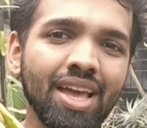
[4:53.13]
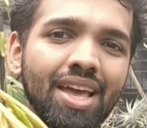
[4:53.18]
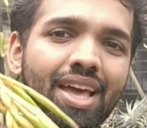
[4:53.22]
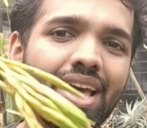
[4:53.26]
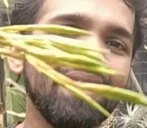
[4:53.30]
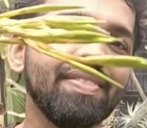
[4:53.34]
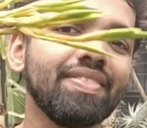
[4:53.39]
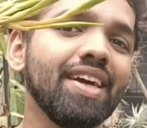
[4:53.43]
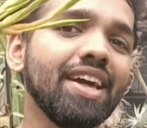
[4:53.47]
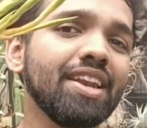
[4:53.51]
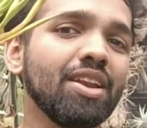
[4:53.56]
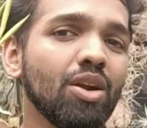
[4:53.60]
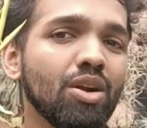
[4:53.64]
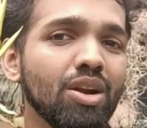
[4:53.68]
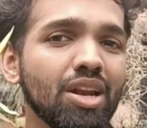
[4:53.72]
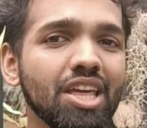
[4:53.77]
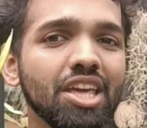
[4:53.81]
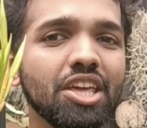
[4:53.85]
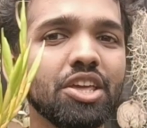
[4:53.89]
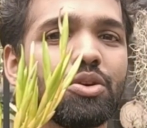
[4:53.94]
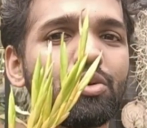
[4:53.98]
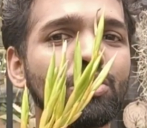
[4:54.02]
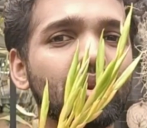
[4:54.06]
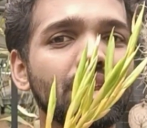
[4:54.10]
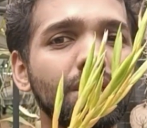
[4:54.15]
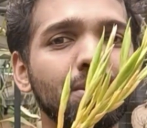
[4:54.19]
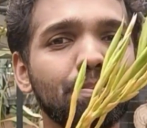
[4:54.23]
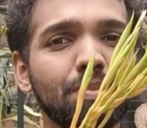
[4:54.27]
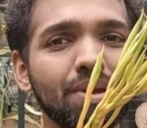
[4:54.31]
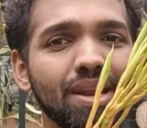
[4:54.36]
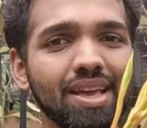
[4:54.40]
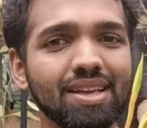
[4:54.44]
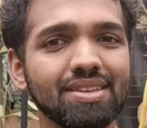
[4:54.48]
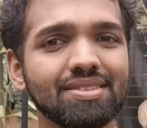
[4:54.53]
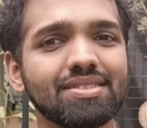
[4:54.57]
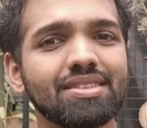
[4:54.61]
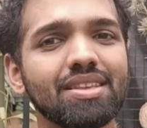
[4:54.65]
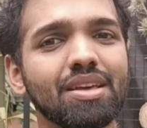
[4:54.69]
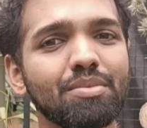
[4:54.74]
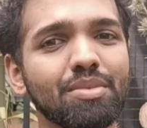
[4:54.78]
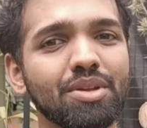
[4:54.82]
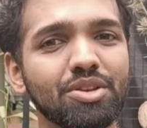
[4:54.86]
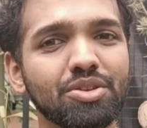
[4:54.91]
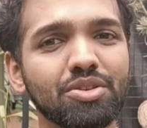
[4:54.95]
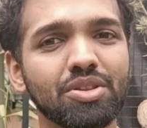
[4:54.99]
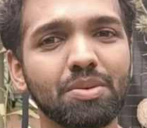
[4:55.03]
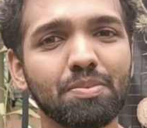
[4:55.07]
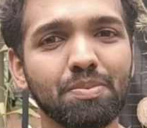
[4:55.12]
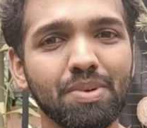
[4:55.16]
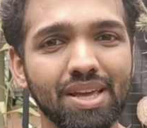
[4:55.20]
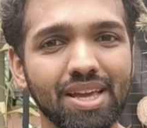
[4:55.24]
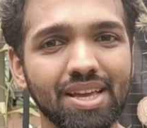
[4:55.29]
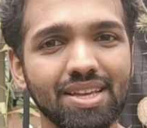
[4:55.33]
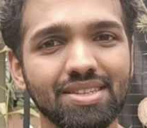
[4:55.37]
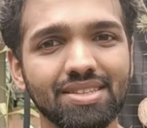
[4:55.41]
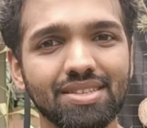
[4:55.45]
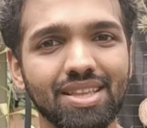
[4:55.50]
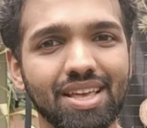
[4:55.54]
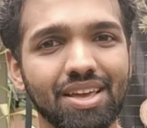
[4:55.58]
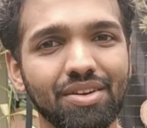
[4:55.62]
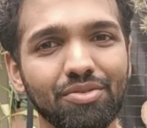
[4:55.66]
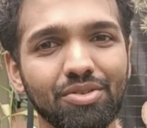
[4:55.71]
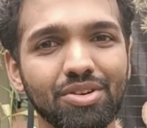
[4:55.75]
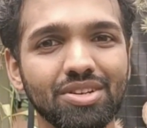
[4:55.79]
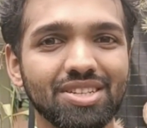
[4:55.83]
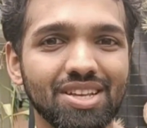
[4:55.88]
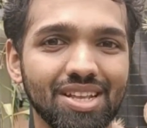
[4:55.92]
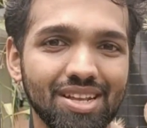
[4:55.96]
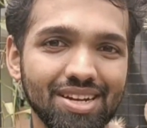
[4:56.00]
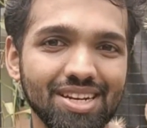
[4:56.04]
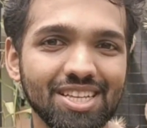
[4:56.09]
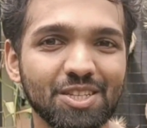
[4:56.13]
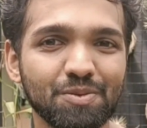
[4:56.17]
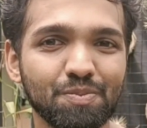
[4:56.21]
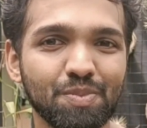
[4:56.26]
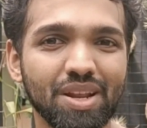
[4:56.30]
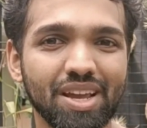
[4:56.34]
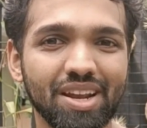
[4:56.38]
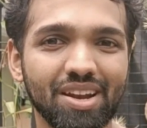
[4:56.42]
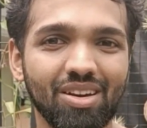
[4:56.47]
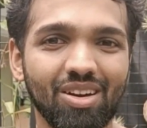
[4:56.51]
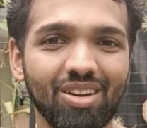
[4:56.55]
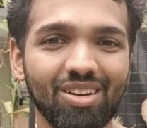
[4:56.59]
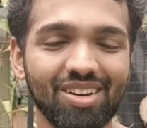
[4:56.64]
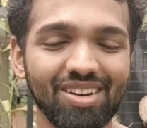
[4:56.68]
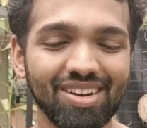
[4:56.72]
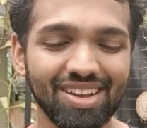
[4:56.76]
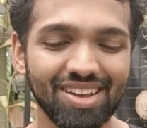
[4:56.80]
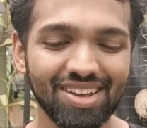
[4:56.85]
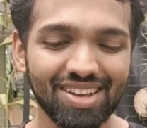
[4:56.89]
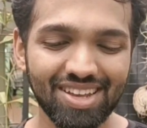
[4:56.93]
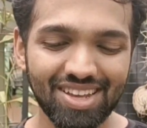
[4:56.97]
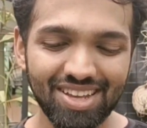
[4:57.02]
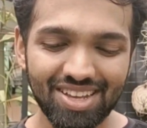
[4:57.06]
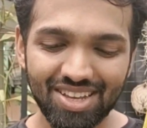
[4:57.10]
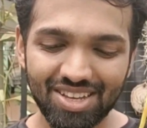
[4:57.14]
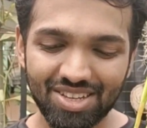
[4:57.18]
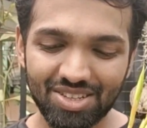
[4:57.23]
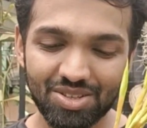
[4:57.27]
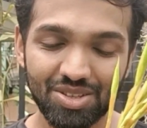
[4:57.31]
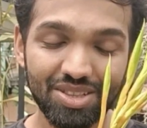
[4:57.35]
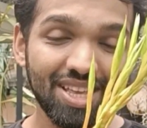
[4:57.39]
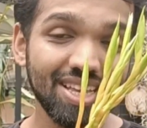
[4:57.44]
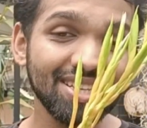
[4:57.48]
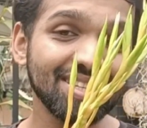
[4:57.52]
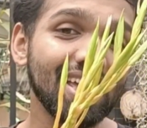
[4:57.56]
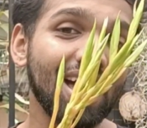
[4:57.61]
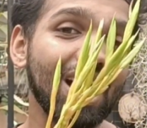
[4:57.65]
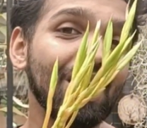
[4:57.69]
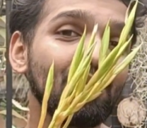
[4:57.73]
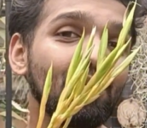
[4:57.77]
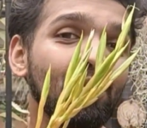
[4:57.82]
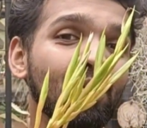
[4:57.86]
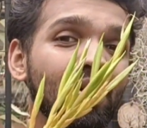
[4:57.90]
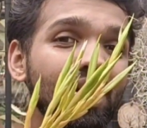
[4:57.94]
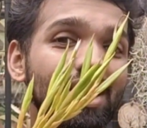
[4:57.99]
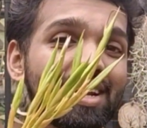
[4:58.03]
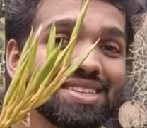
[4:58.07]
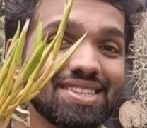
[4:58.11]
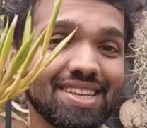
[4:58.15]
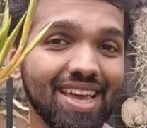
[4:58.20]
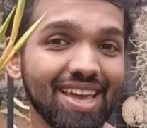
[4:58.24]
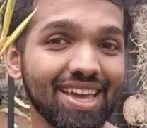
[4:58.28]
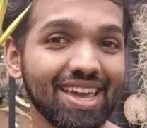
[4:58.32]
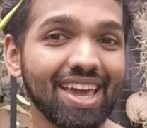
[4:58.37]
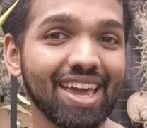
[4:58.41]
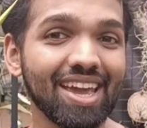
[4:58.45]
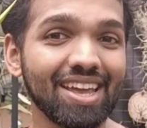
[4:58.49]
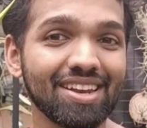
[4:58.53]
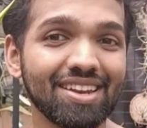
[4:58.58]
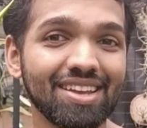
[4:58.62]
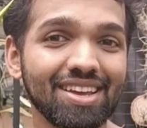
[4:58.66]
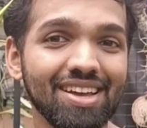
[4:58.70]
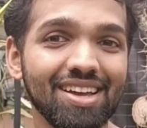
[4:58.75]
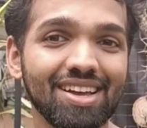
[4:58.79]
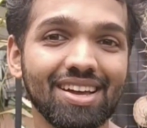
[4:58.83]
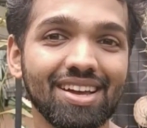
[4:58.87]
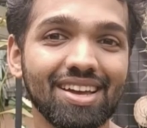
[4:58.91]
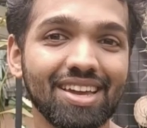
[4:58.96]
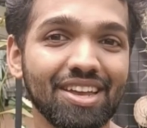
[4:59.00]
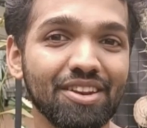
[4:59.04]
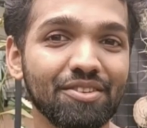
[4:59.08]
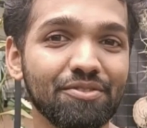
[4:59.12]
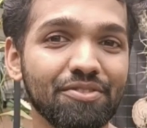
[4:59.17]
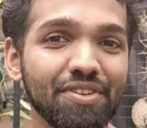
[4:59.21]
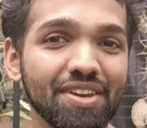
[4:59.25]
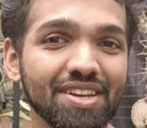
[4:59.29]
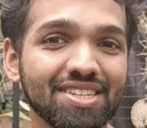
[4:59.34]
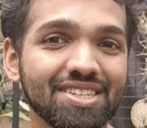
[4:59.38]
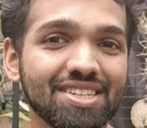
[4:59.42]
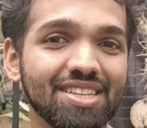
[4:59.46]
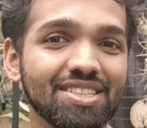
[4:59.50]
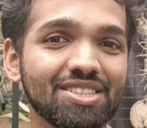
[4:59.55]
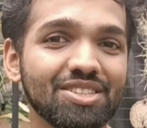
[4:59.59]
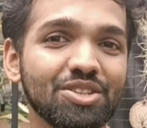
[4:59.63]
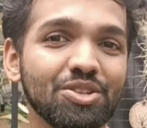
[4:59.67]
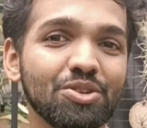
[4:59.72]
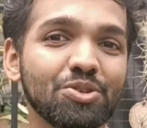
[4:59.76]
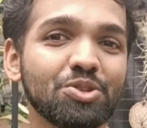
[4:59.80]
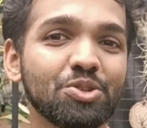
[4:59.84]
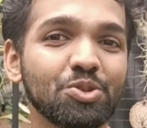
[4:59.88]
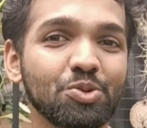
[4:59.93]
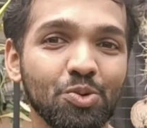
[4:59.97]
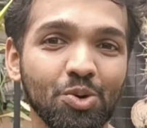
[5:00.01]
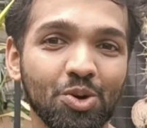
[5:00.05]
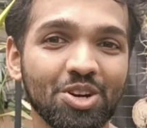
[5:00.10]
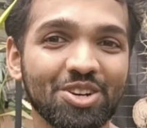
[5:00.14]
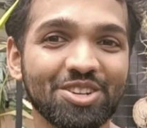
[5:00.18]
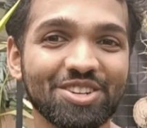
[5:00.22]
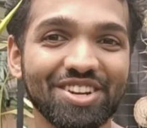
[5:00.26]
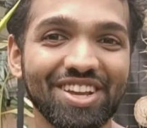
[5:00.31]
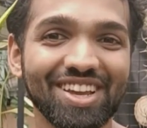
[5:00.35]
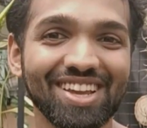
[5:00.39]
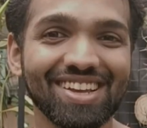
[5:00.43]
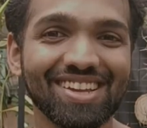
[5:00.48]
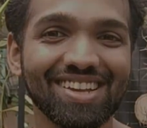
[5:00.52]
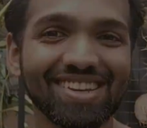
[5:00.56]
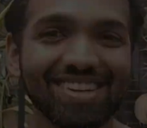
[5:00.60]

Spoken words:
and then only you replace them into the place they were displayed on. So this avoids again infections due to watering.